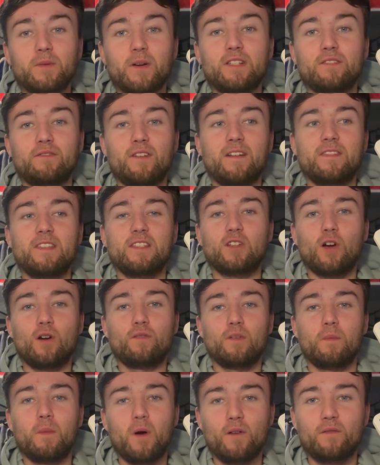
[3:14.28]
way to find these
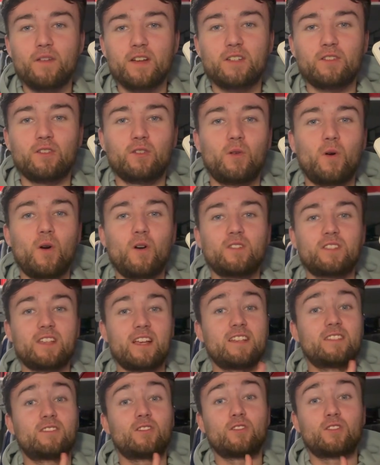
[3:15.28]
other motivational quotes
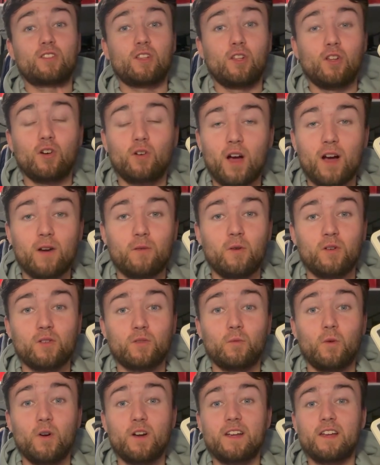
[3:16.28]
is just to look at
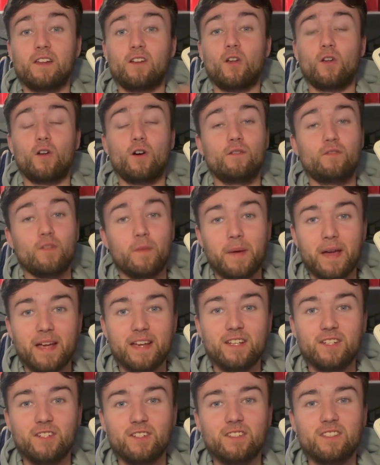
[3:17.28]
what's working on other
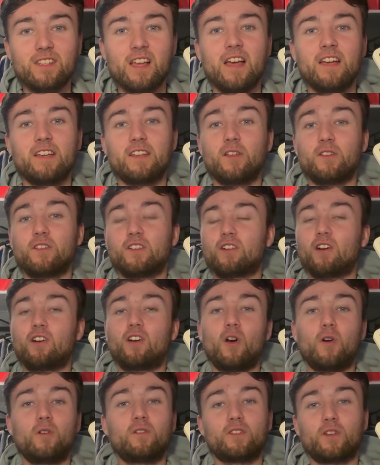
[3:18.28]
pages. You know, you could
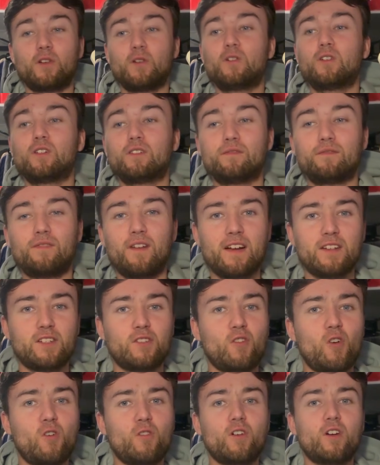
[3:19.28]
go on Google and find
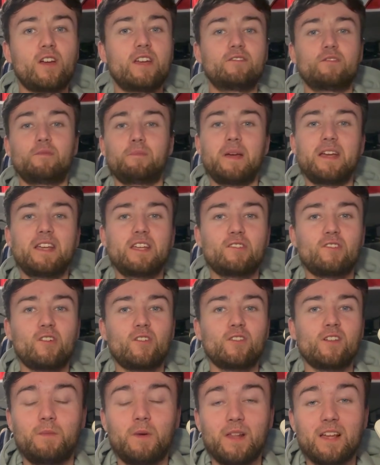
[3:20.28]
your own or even make your
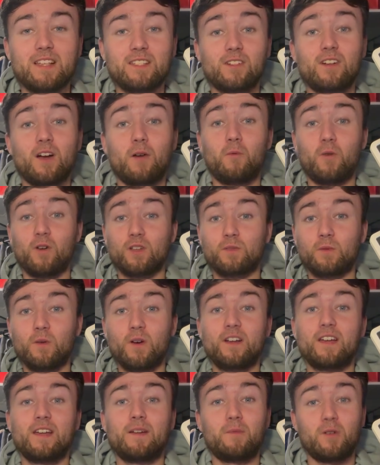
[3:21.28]
own, but let's look at what's
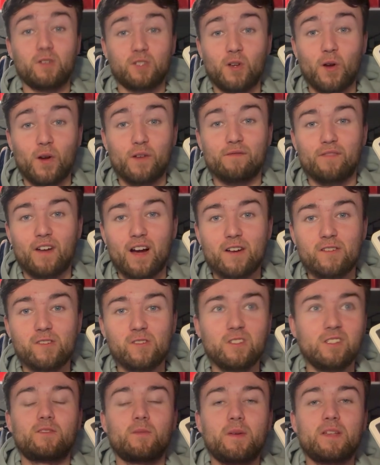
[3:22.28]
working and what's going
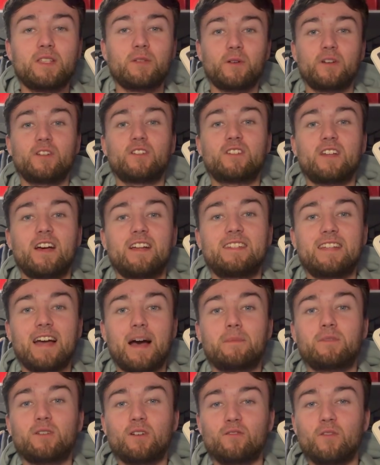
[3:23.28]
viral. So basically we can just
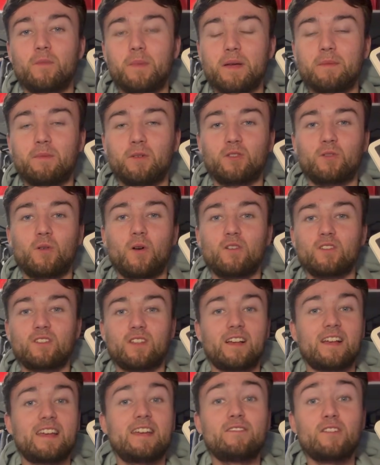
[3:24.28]
adapt other people's quotes.
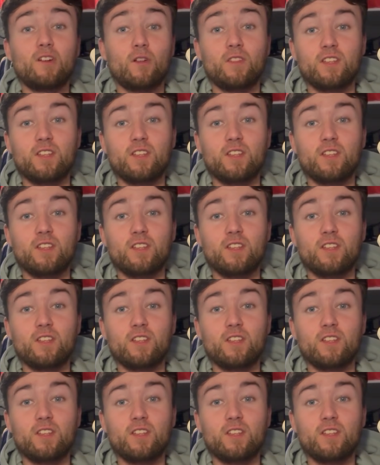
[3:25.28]
Like even on